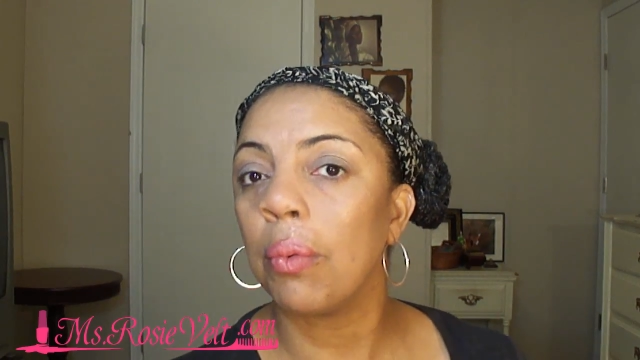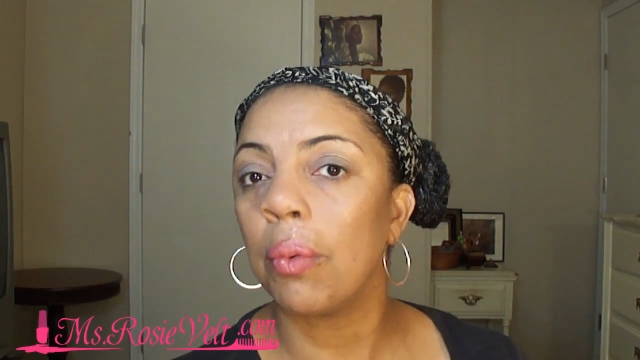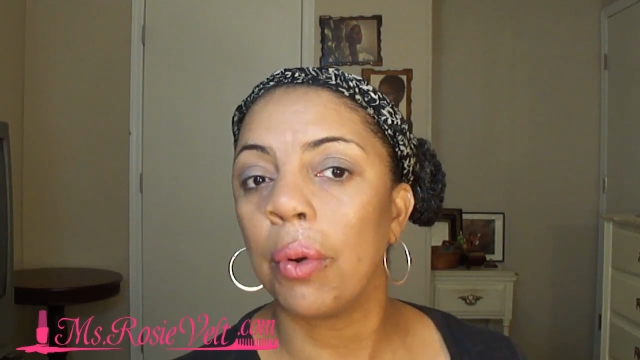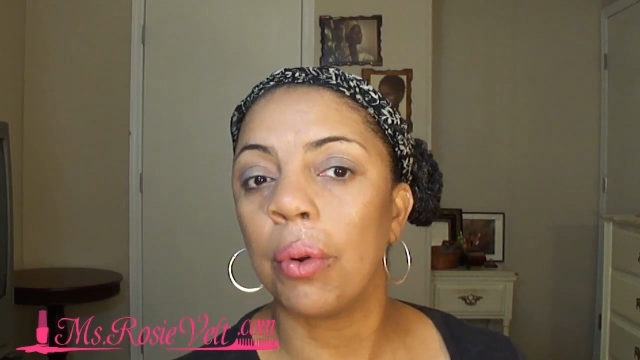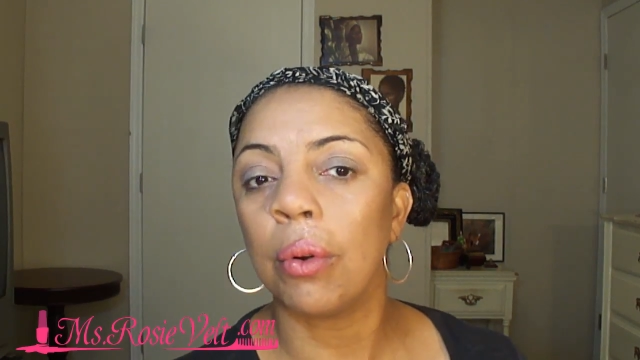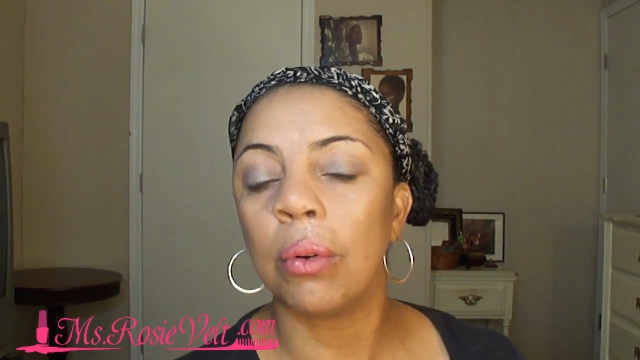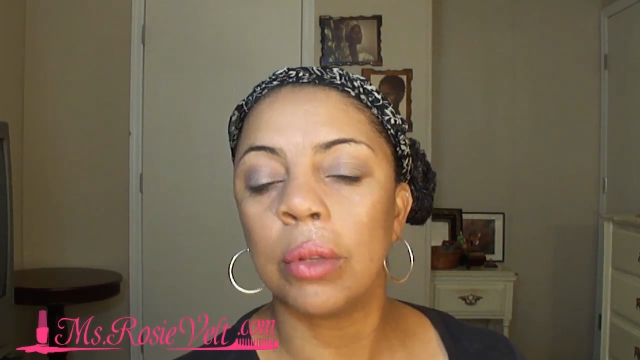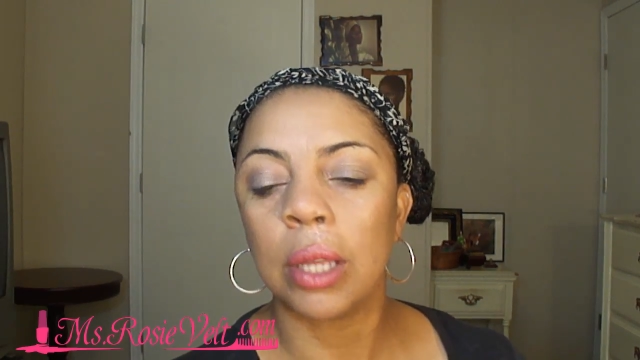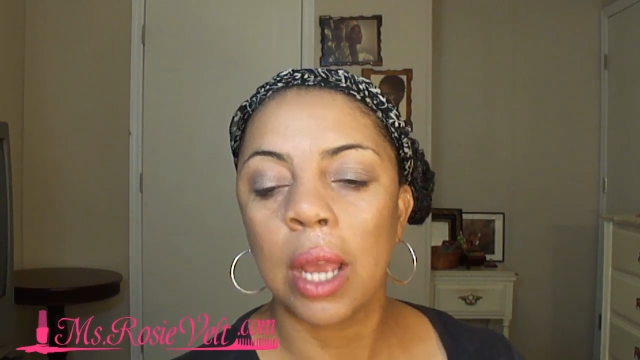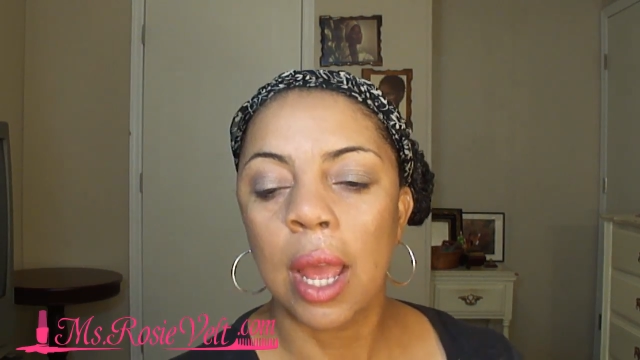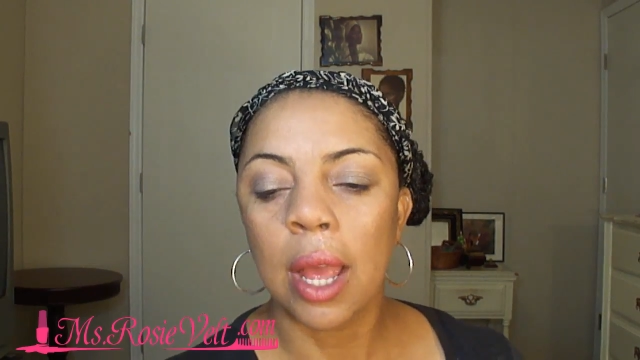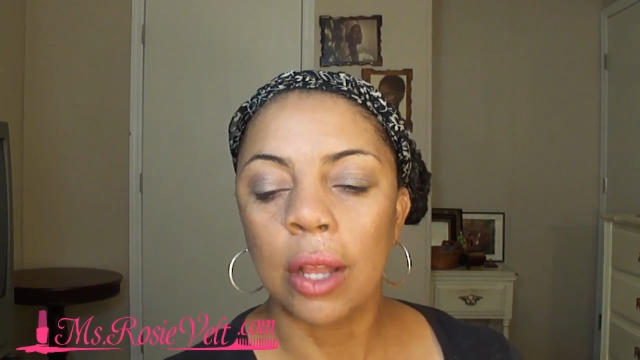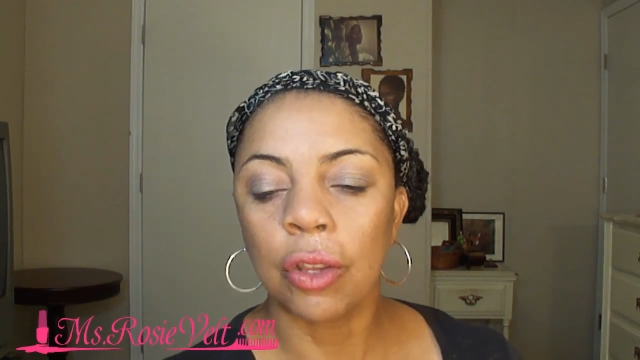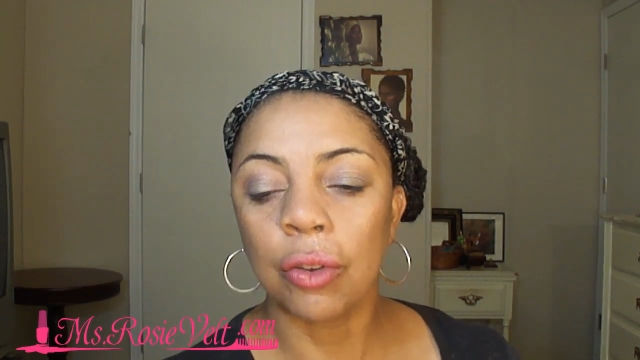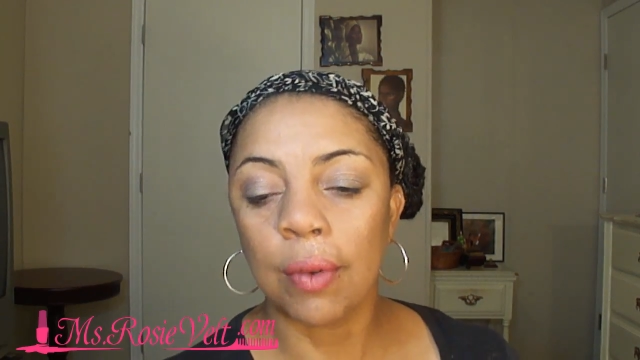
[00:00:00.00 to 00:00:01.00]

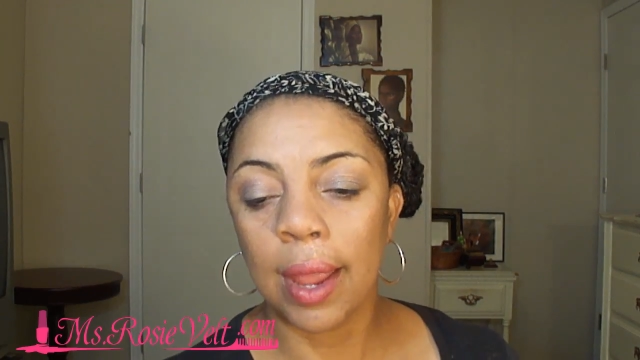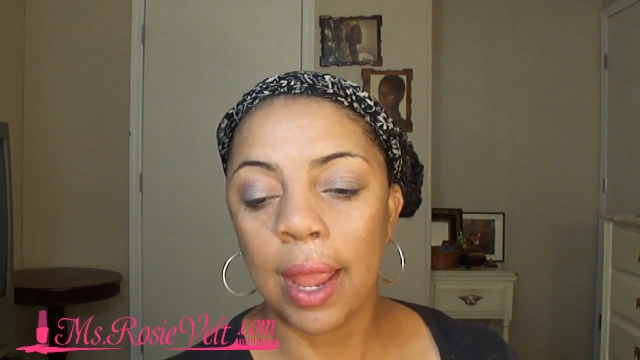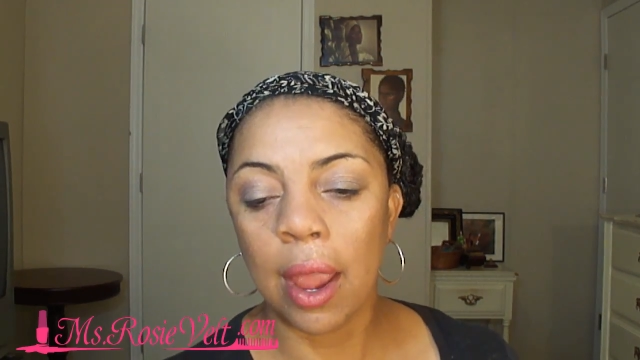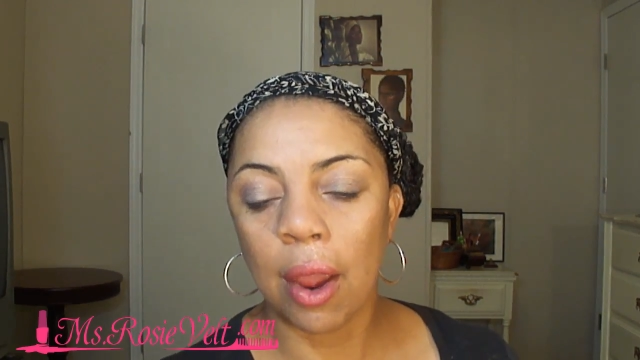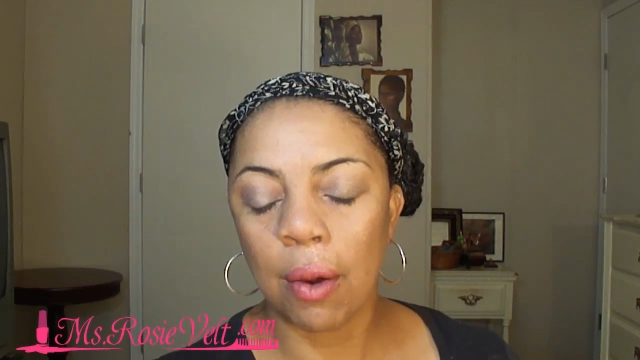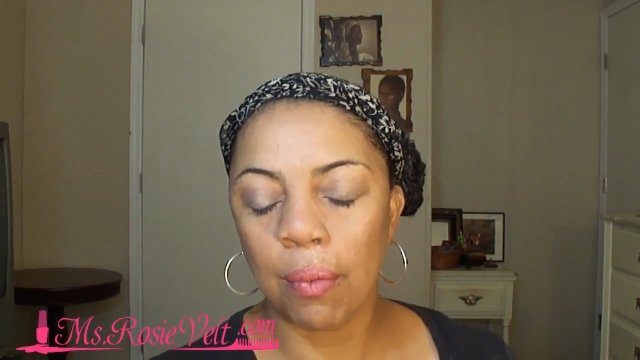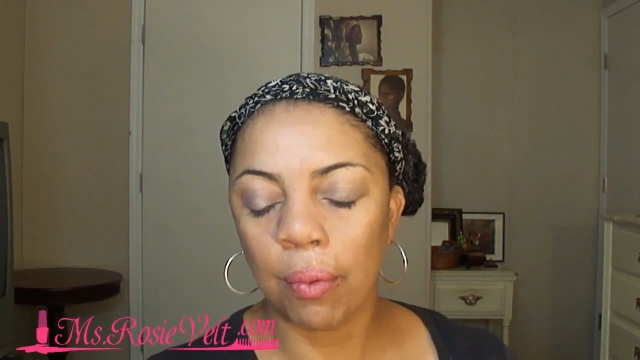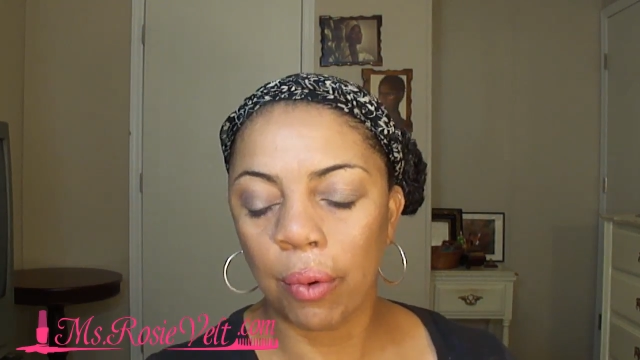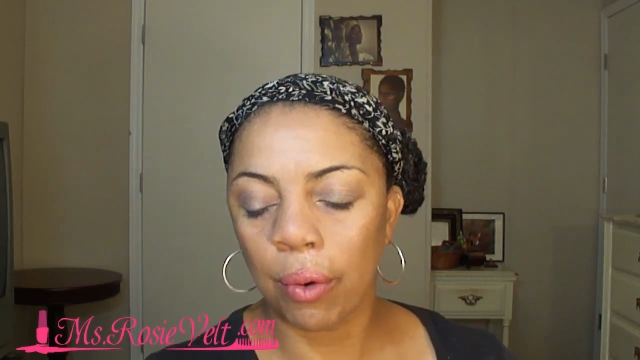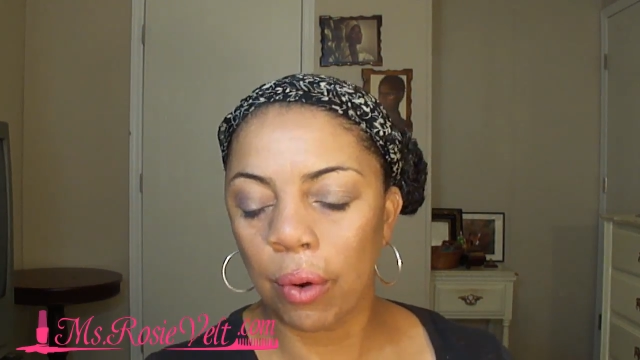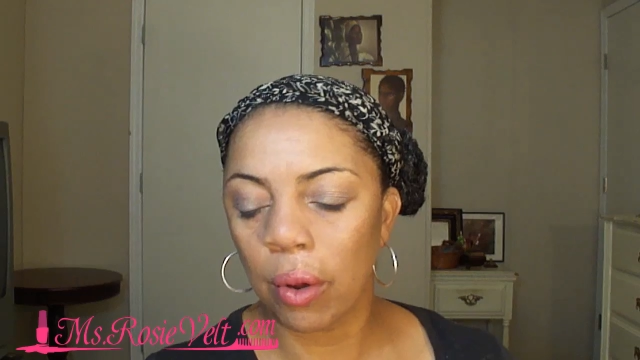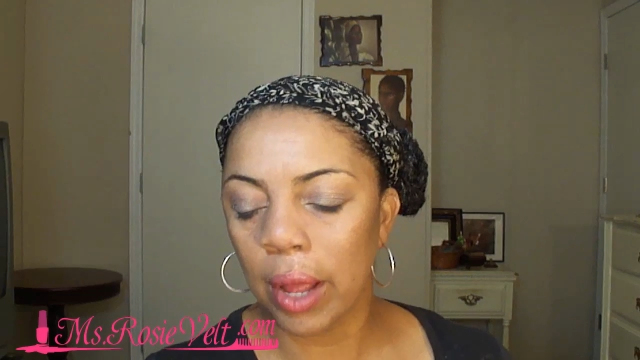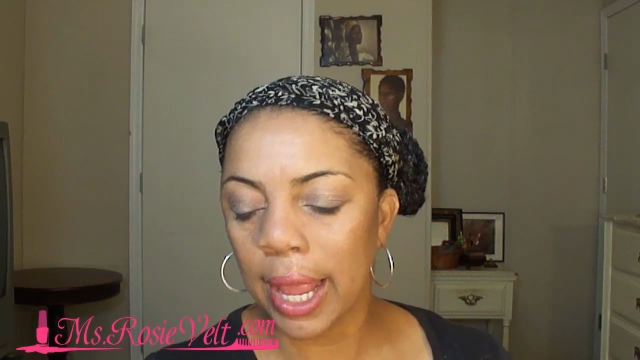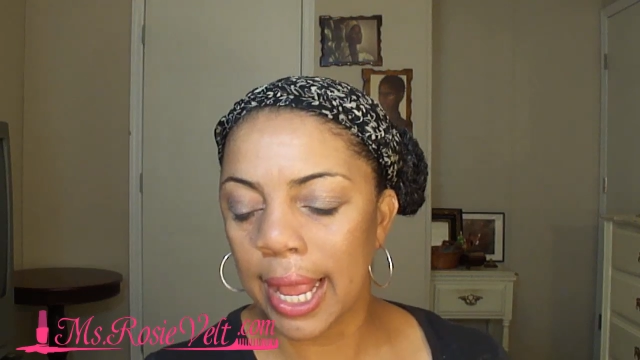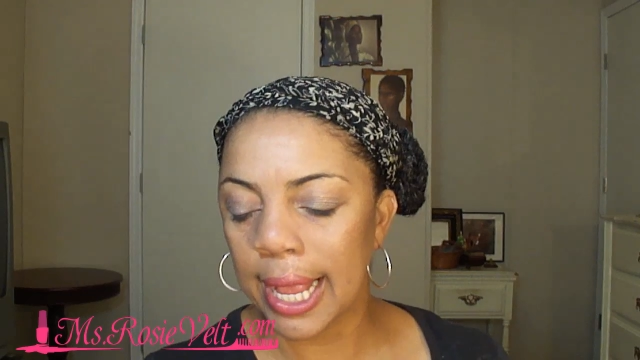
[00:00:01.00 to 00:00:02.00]
hair
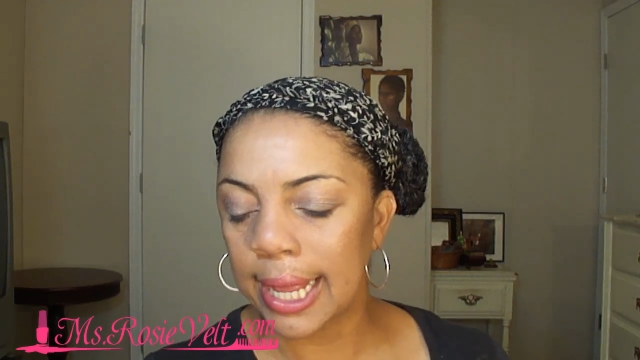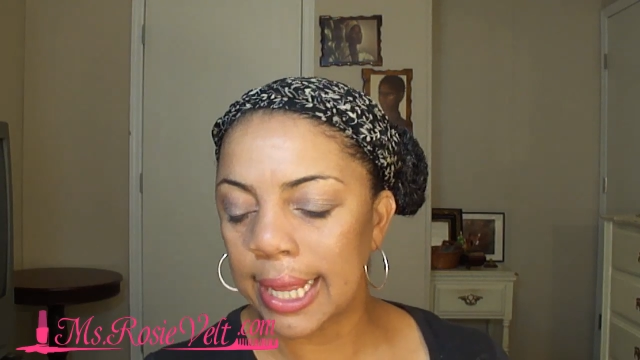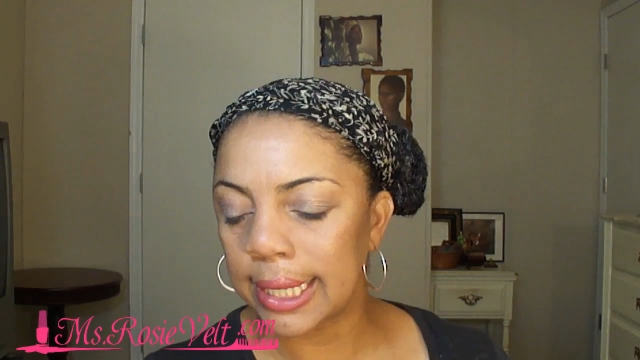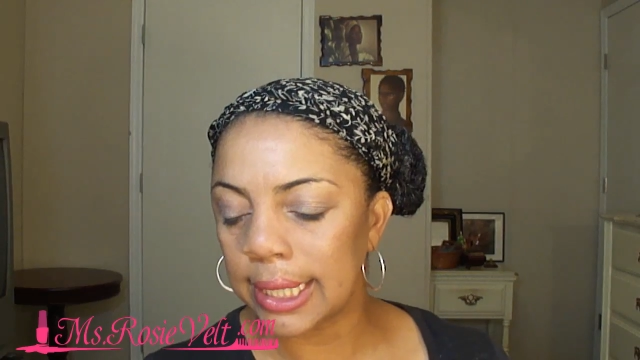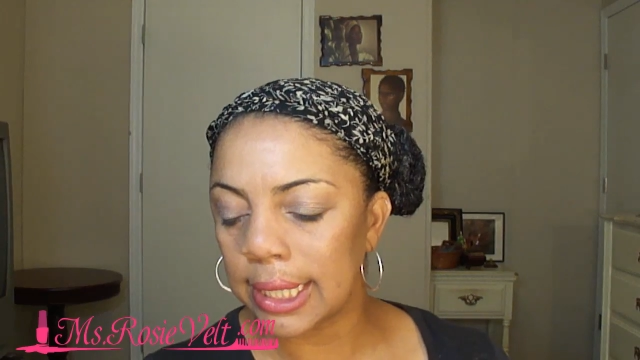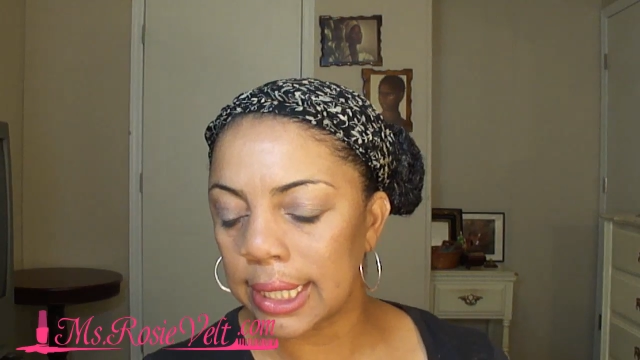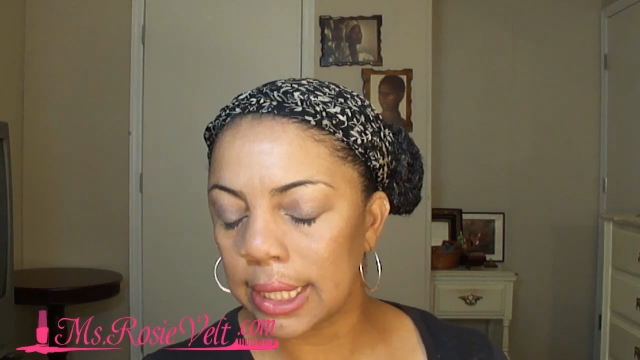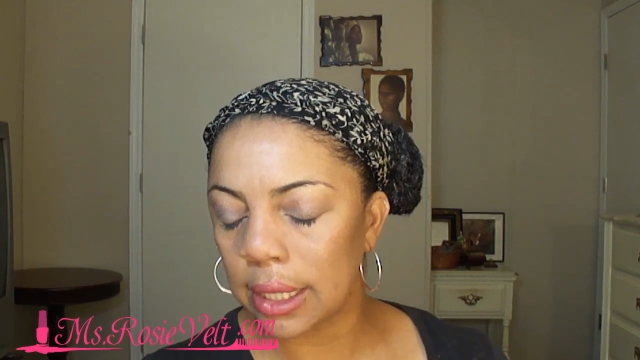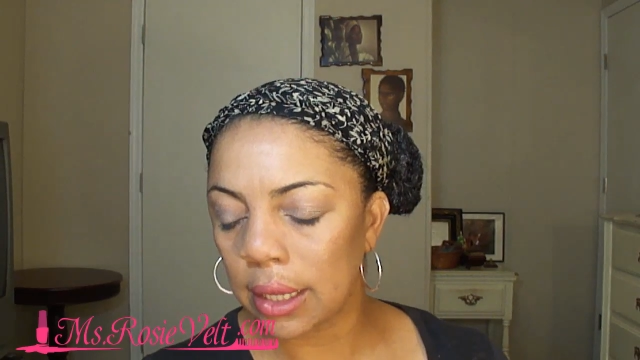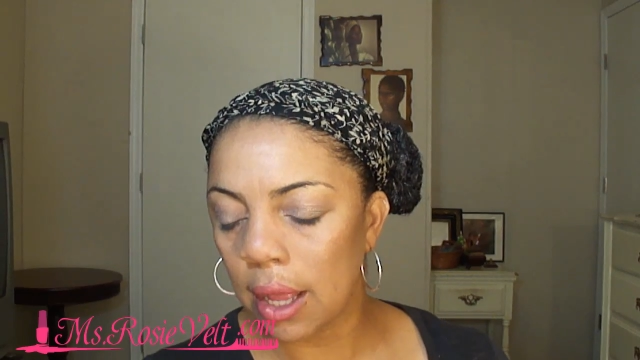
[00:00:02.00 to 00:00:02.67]
world, and